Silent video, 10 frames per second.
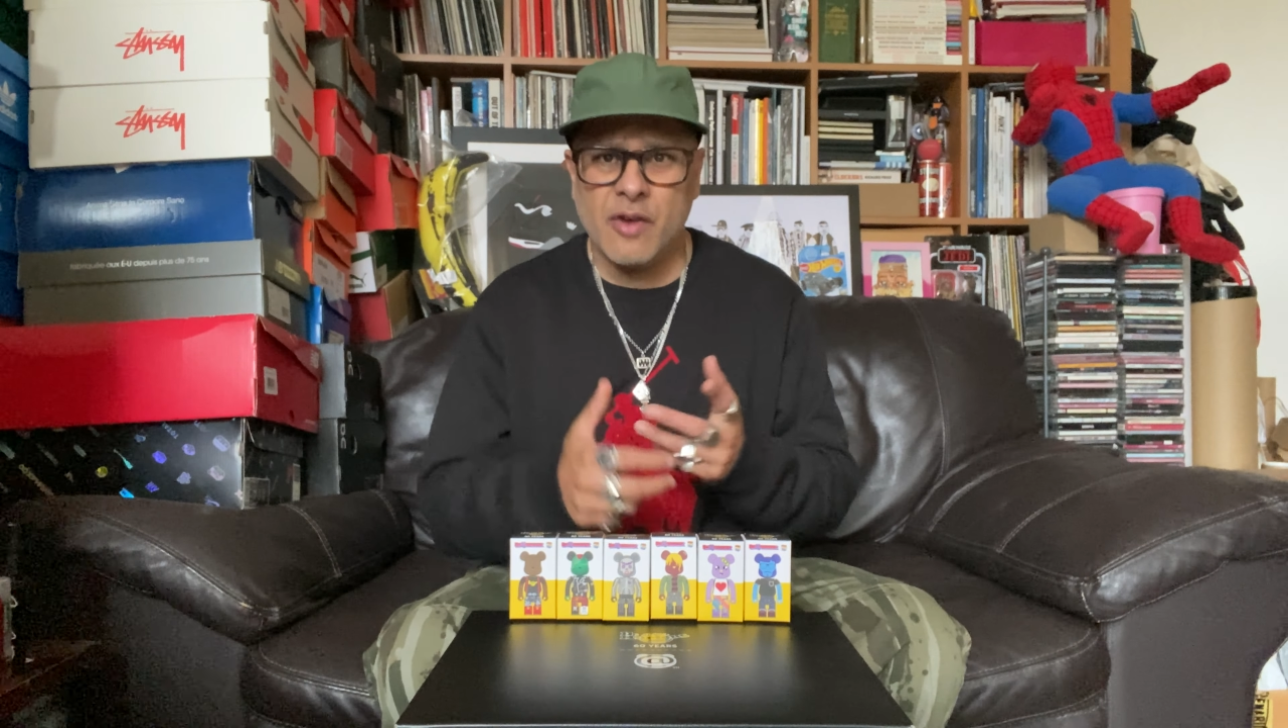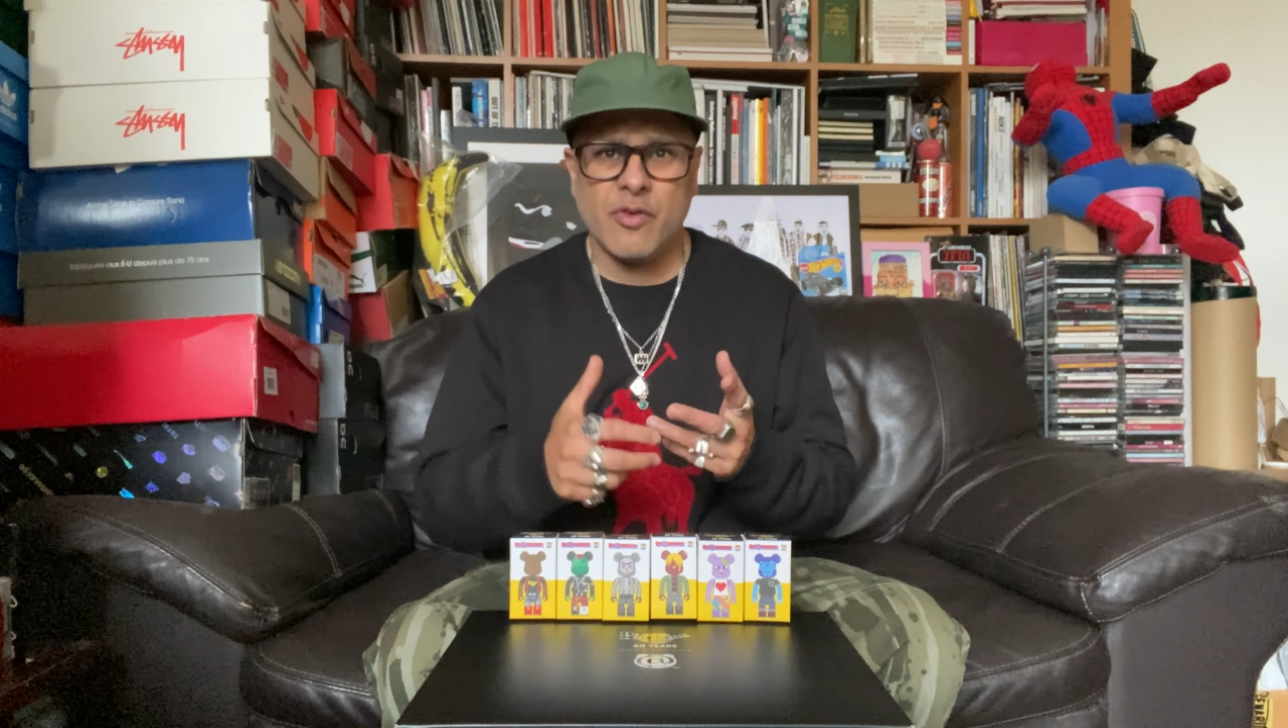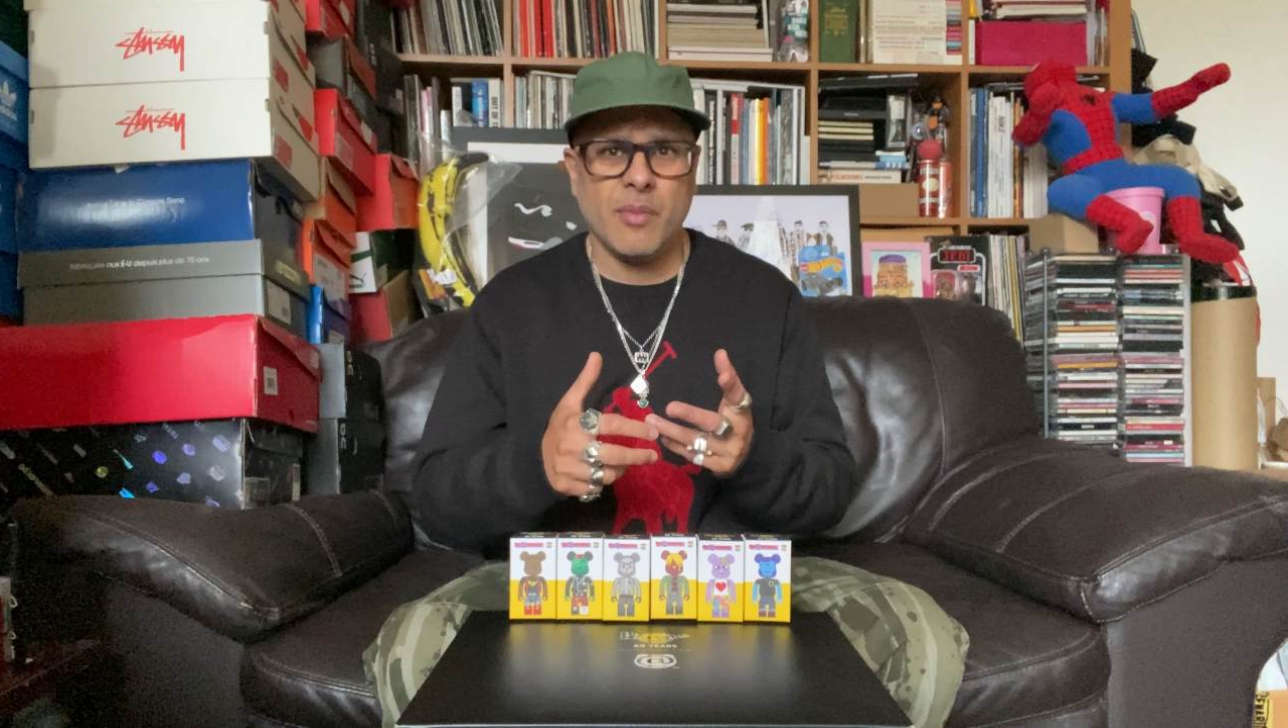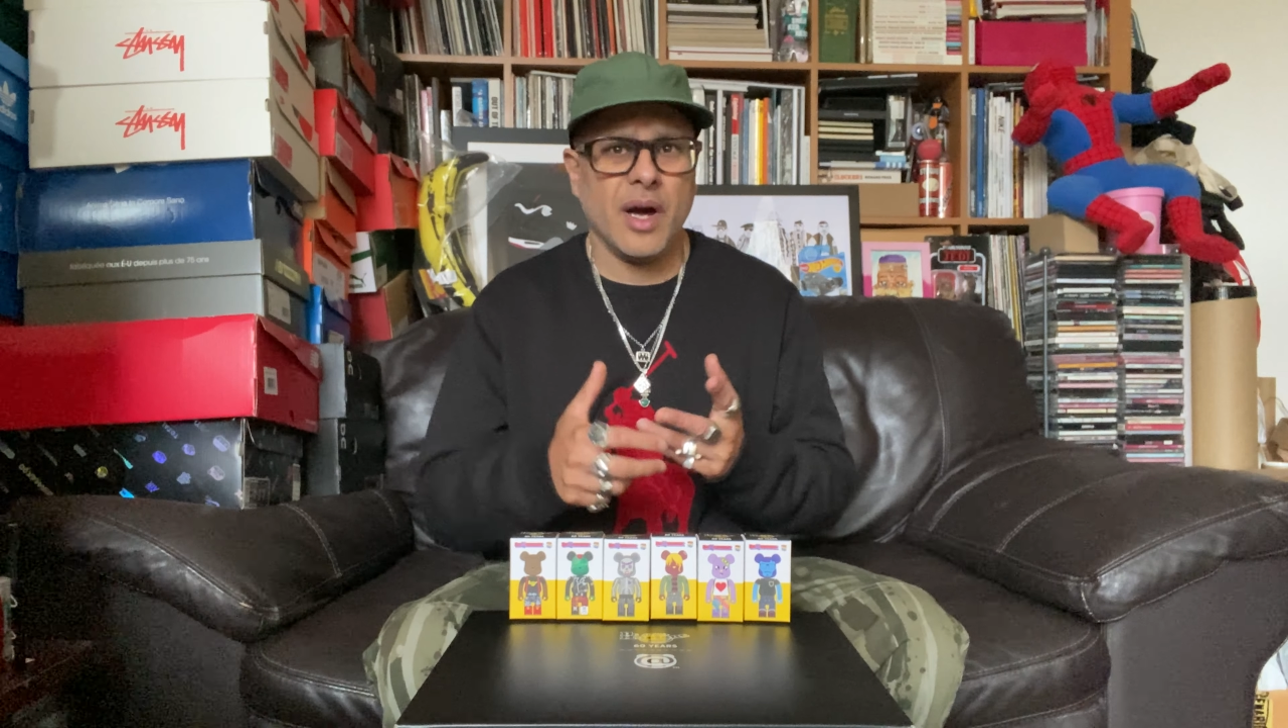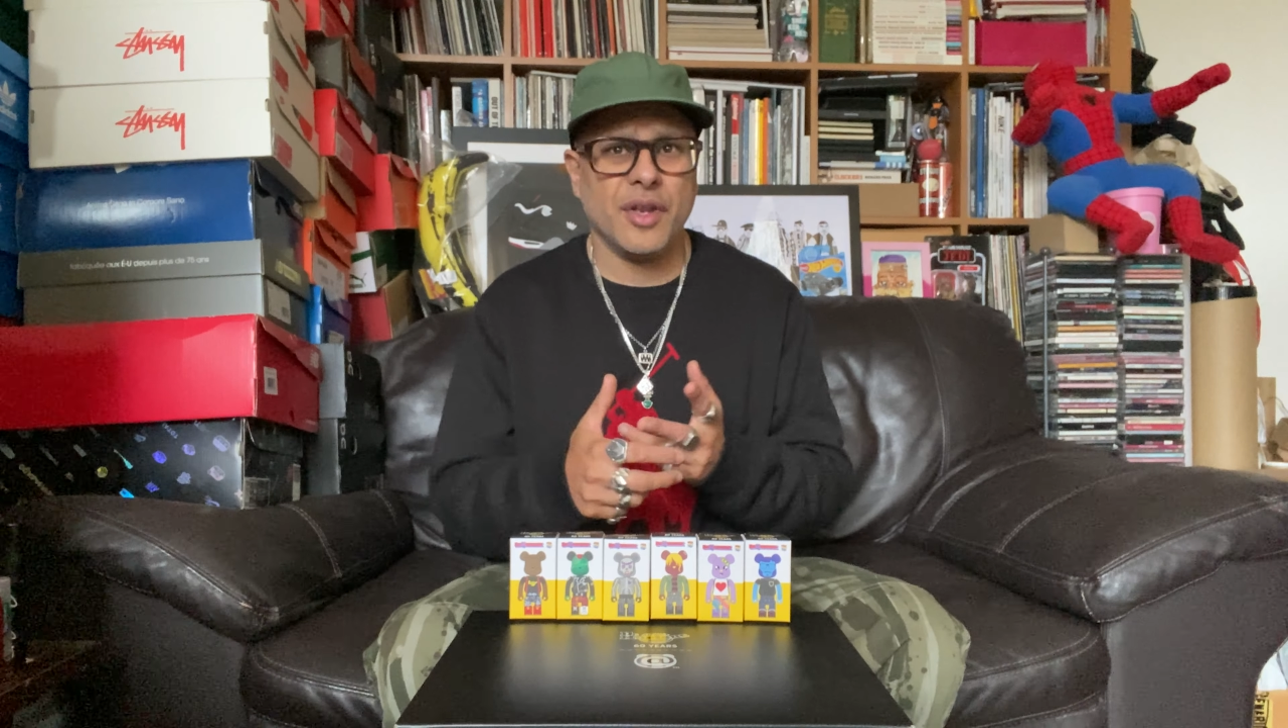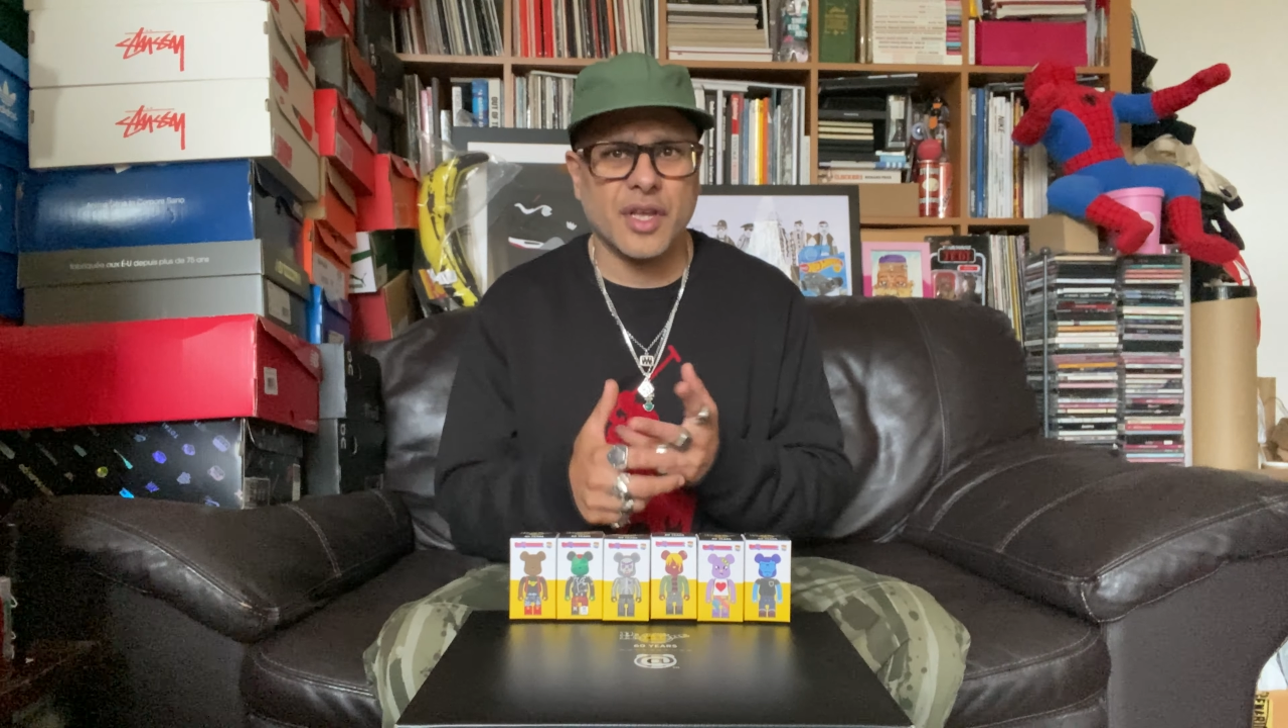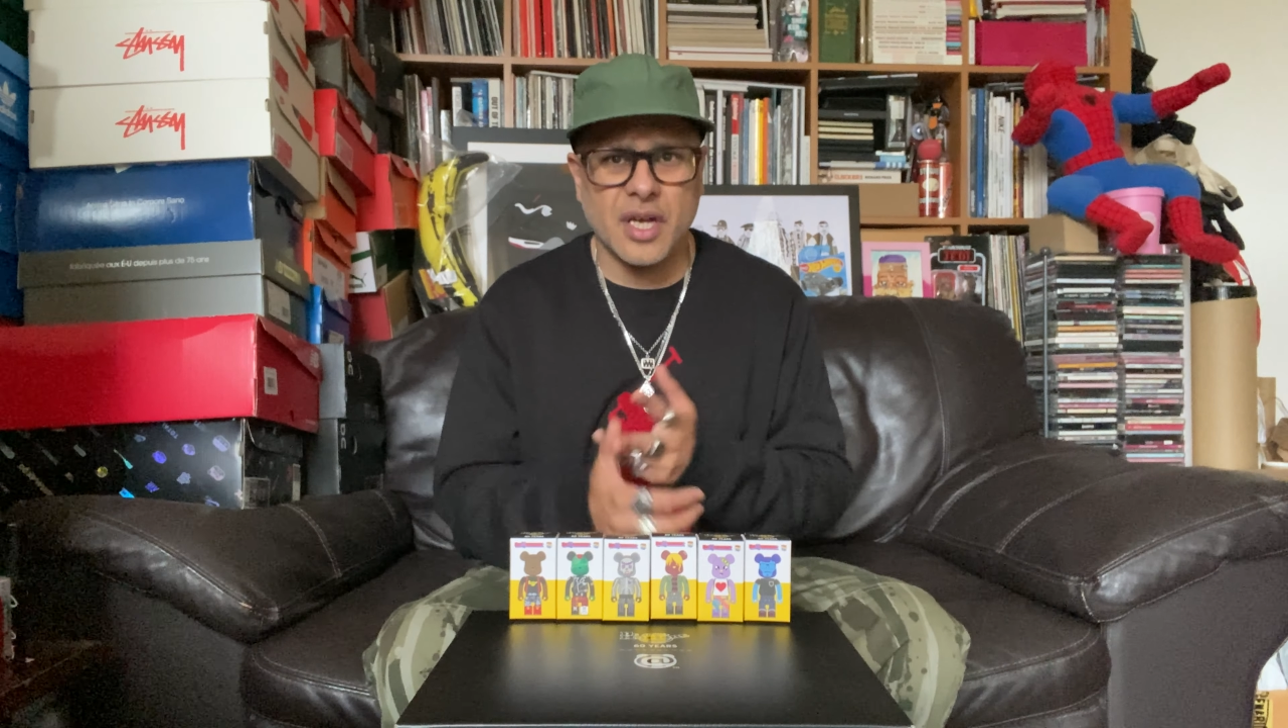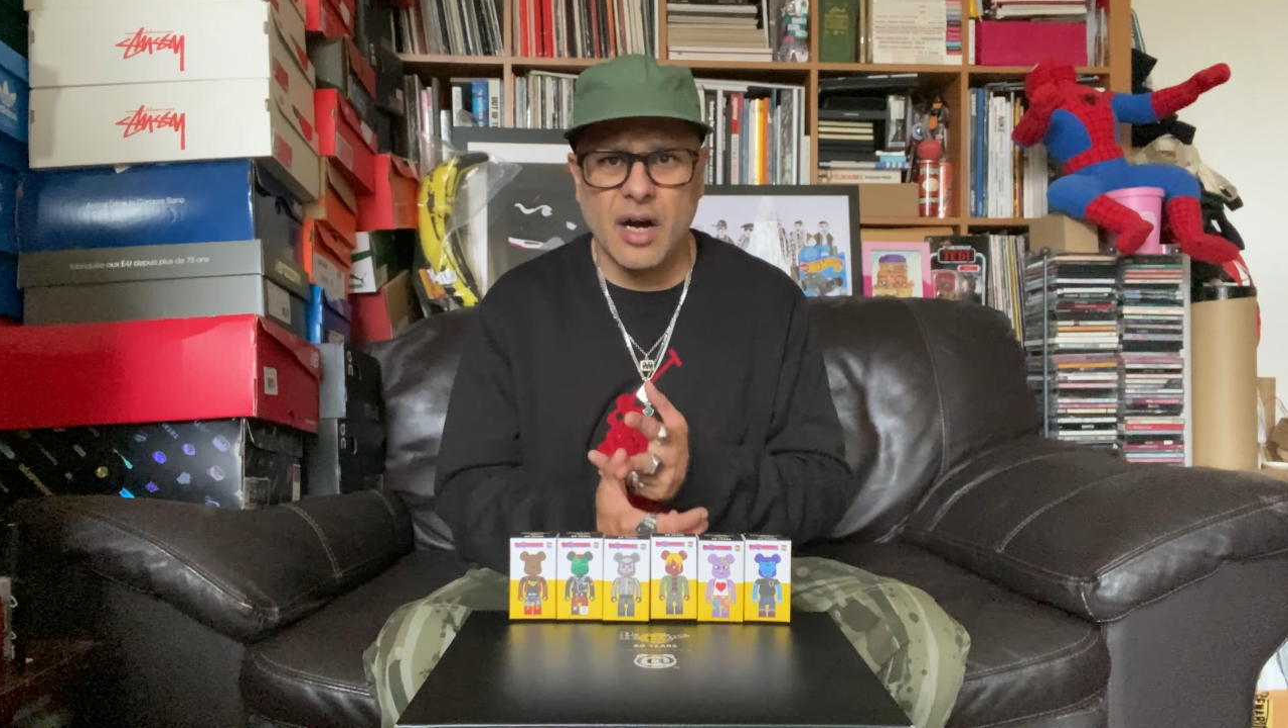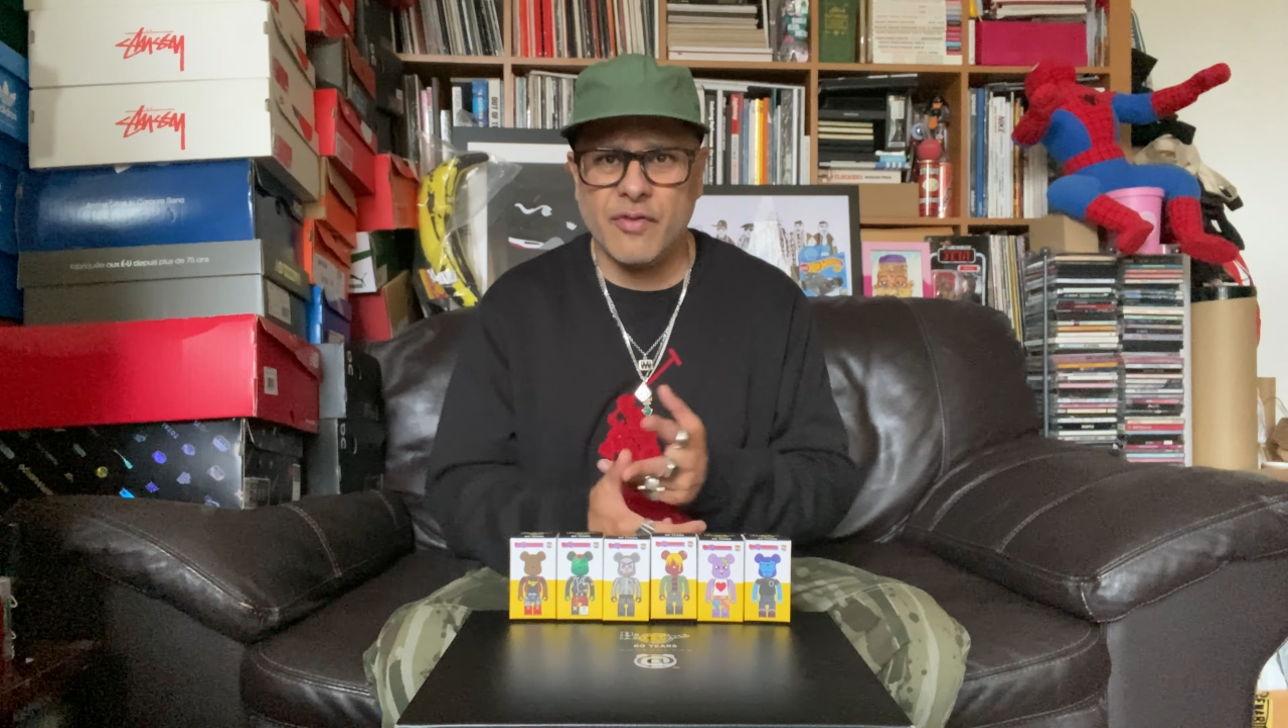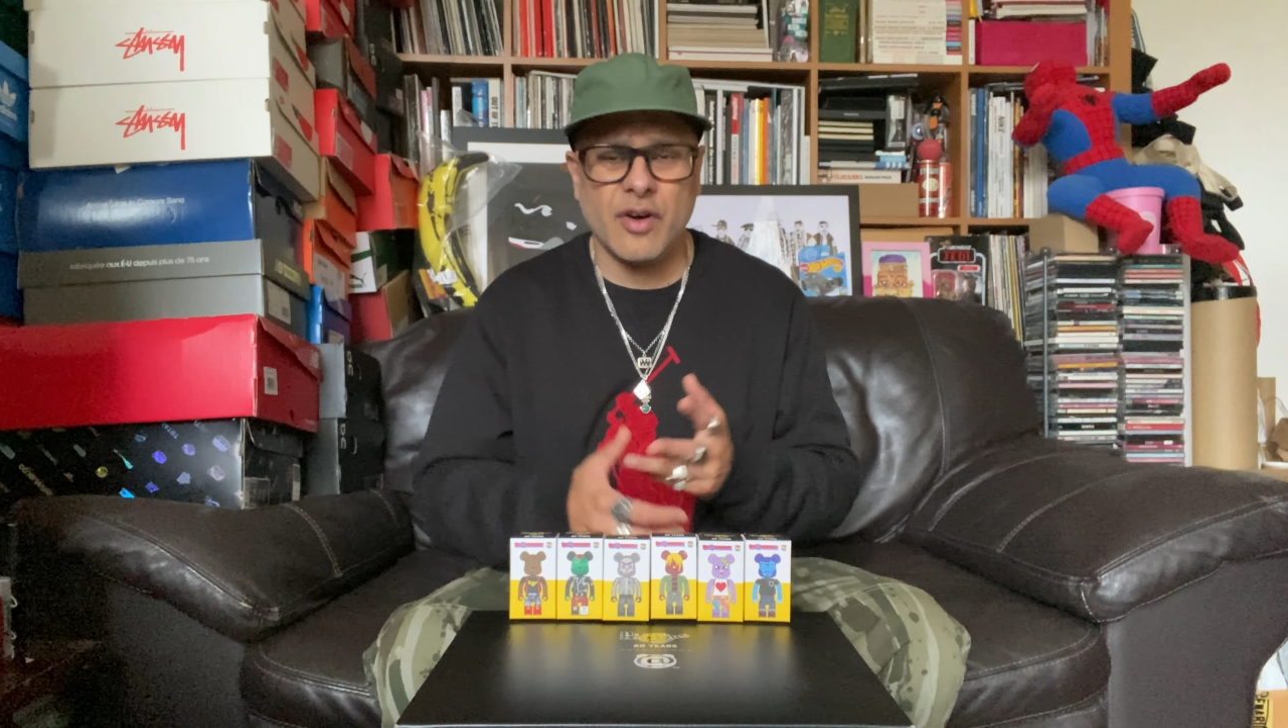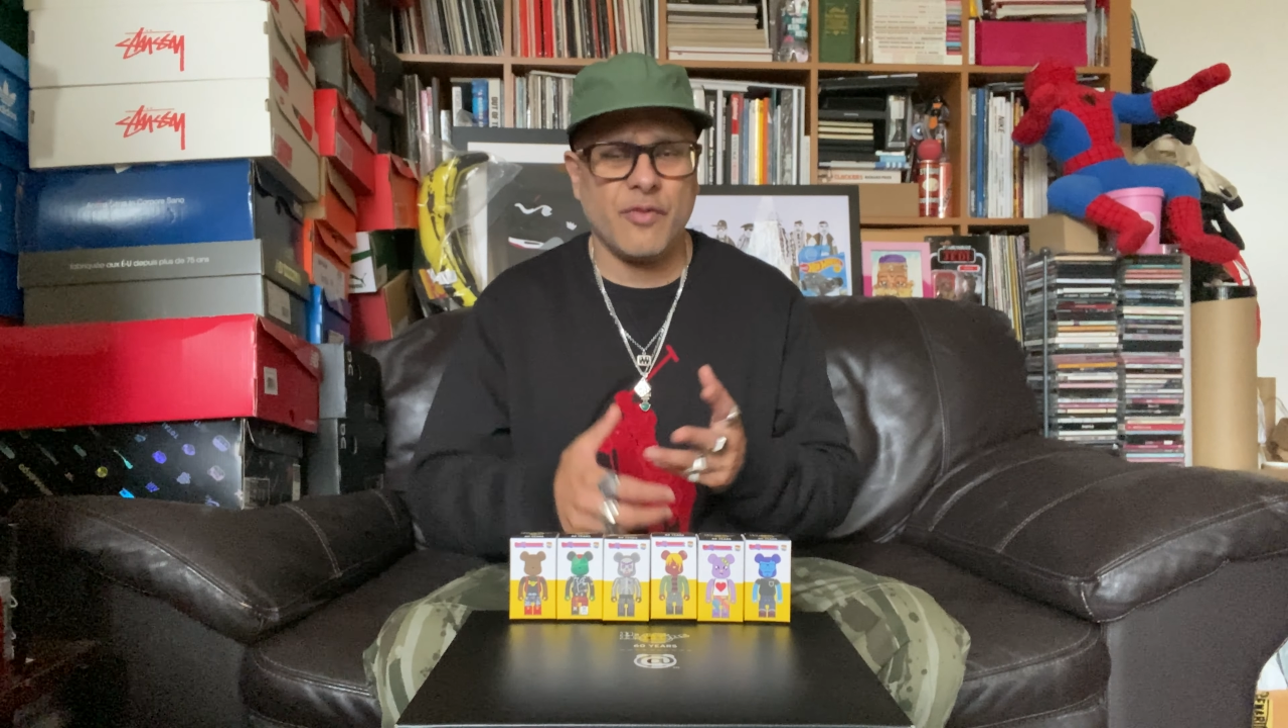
from Undercover,